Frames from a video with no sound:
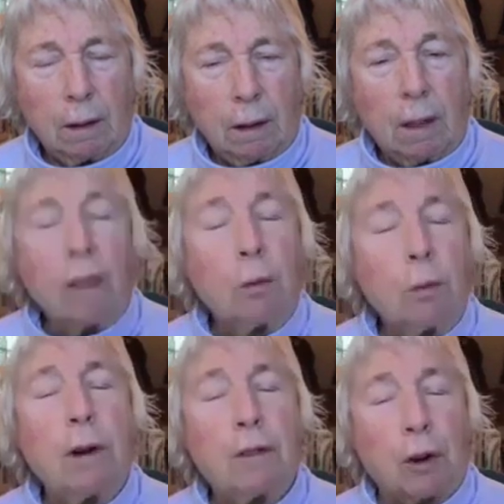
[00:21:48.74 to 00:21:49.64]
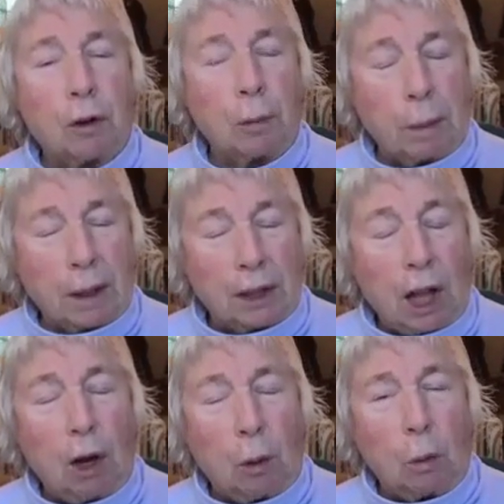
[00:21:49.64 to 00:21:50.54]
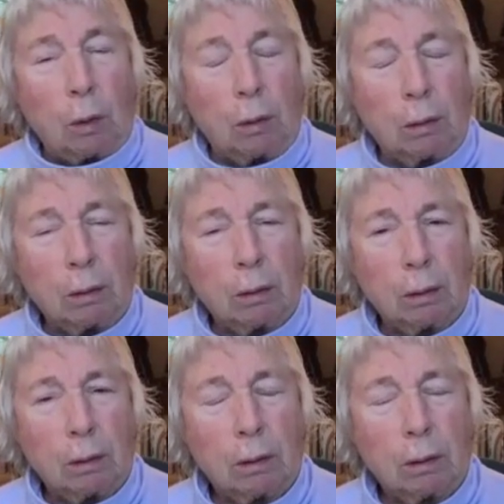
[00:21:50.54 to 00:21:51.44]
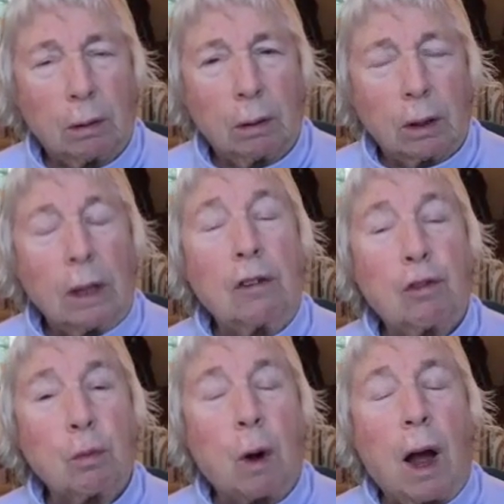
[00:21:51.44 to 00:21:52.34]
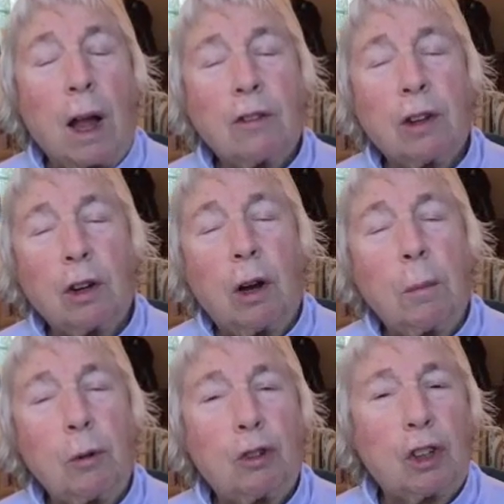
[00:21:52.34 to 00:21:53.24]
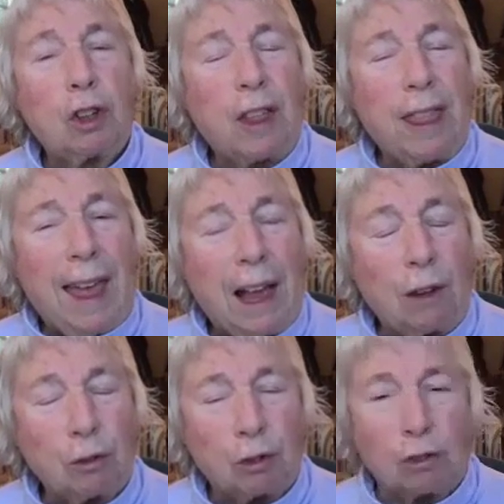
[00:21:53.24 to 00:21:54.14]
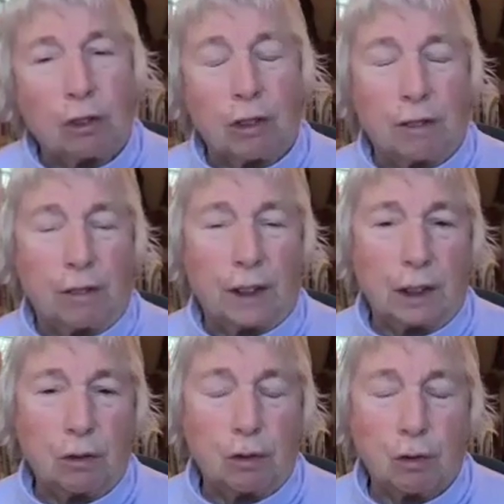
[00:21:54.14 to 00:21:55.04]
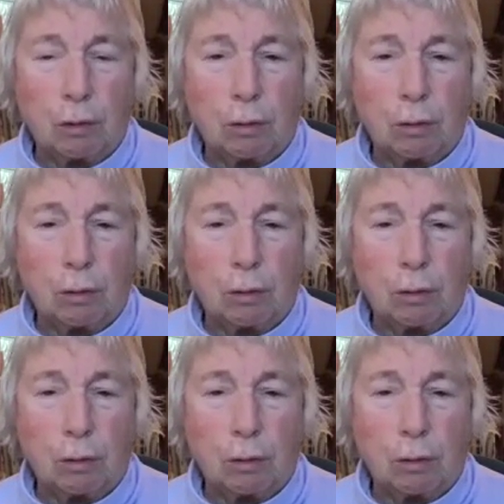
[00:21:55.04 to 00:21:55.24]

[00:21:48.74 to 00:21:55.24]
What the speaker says: The river below is rising almost to the houses in the village.